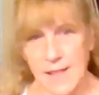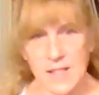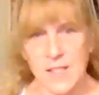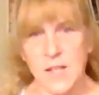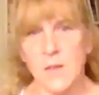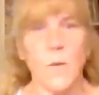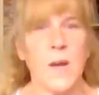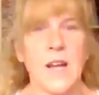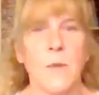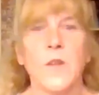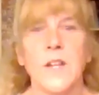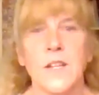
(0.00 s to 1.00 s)
That's the only way
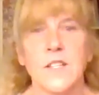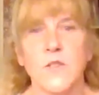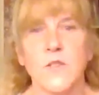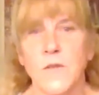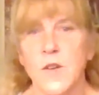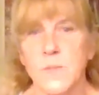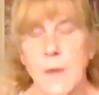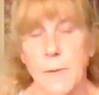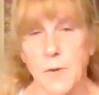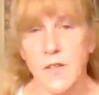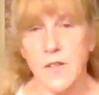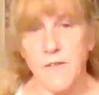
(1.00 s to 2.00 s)
I'm willing to sort of use my
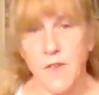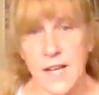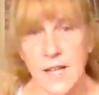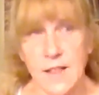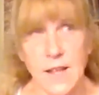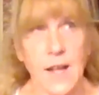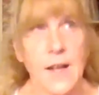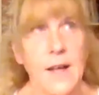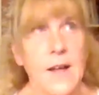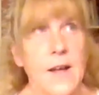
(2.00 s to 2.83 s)
birthday for anything.